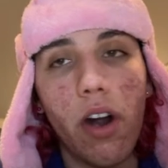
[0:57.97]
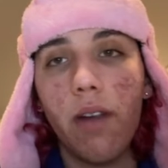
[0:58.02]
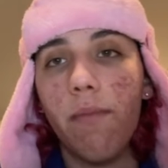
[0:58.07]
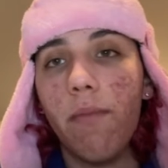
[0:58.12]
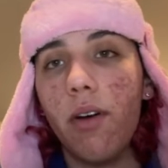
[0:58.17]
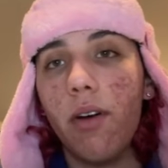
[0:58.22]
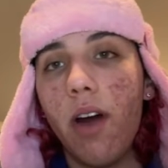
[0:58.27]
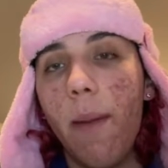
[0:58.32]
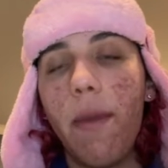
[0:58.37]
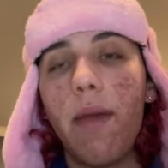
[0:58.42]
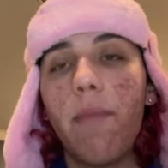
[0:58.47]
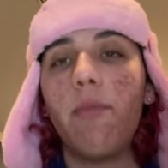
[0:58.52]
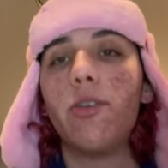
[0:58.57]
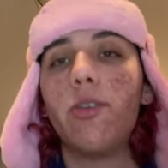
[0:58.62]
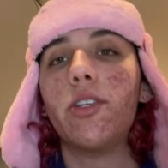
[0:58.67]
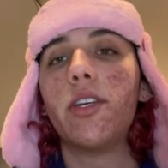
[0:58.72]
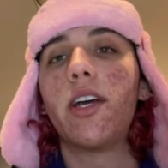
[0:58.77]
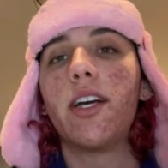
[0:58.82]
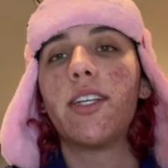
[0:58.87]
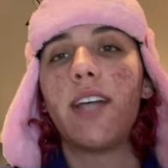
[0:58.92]
art, bro. I make
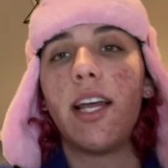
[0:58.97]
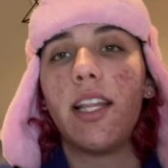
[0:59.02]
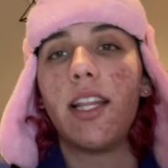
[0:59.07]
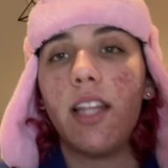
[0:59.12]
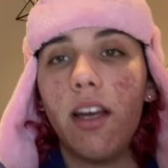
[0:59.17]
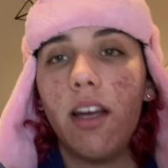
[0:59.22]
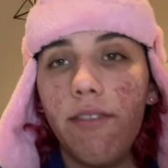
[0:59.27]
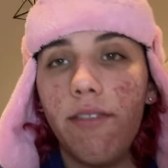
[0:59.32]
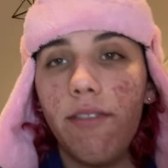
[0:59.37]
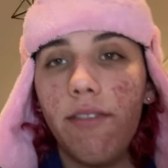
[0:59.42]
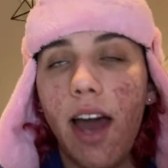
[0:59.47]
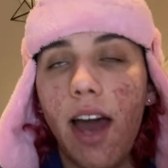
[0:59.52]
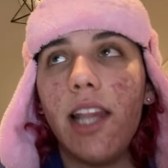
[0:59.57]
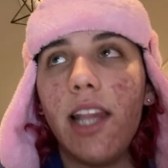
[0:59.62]
music because I love it.